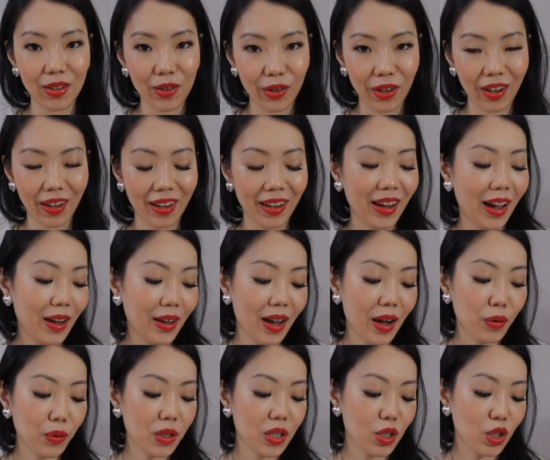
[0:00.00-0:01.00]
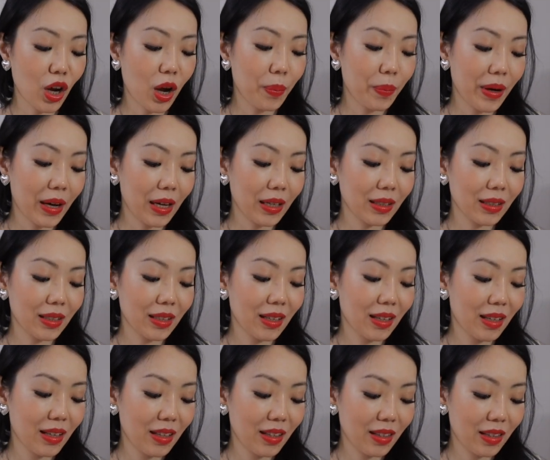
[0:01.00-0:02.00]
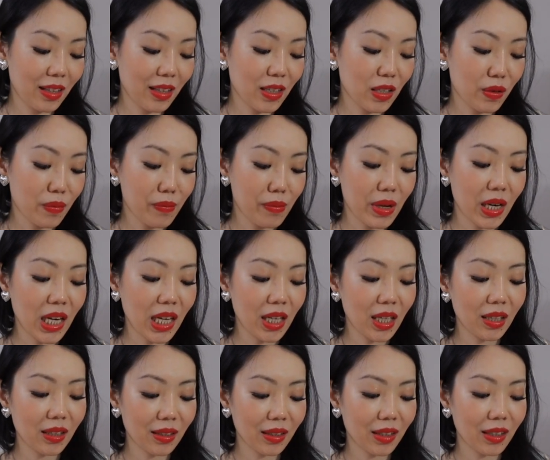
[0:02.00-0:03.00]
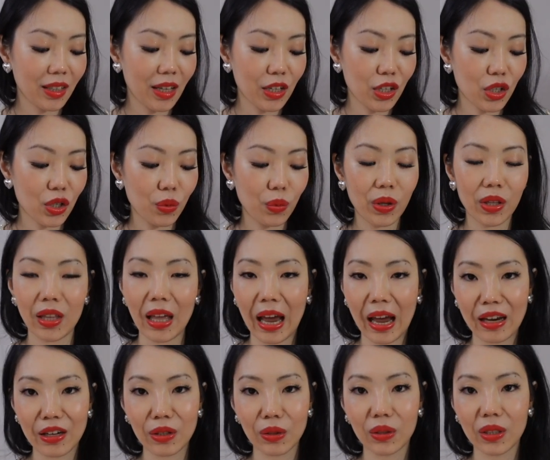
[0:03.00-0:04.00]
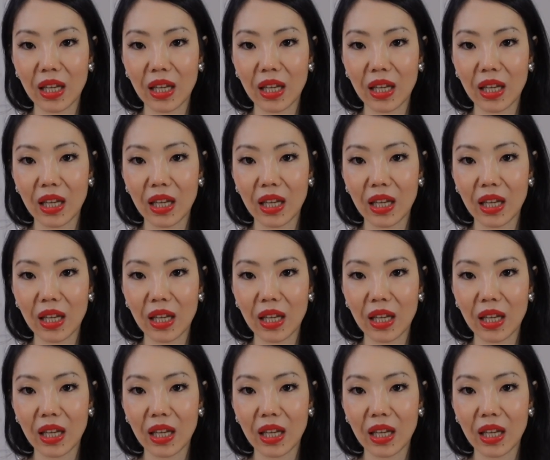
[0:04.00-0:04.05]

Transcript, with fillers: Okay, I, I would stop at this mini clutch with handle.